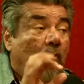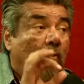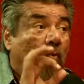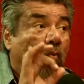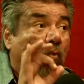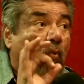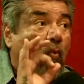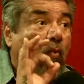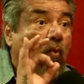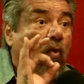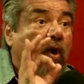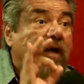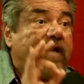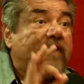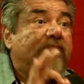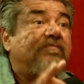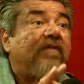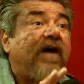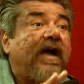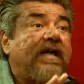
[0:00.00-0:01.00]
What
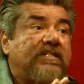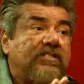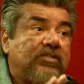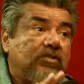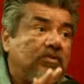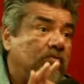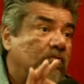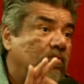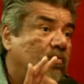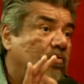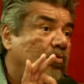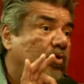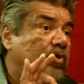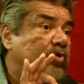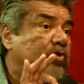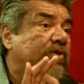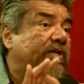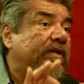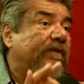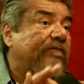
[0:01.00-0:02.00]
advice would
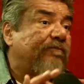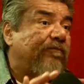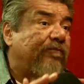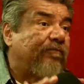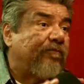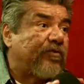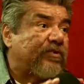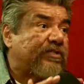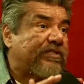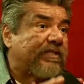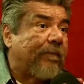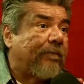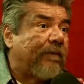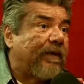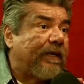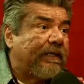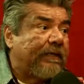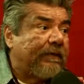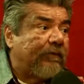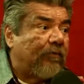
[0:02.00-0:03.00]
you give for
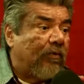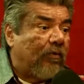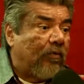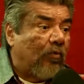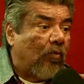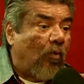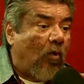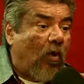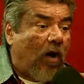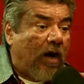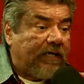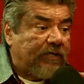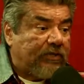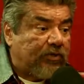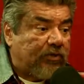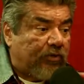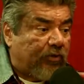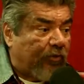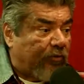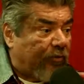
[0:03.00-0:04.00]
somebody wanting
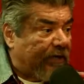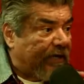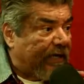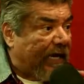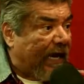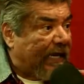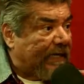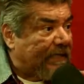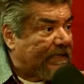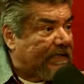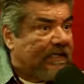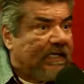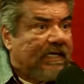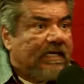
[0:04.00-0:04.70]
to create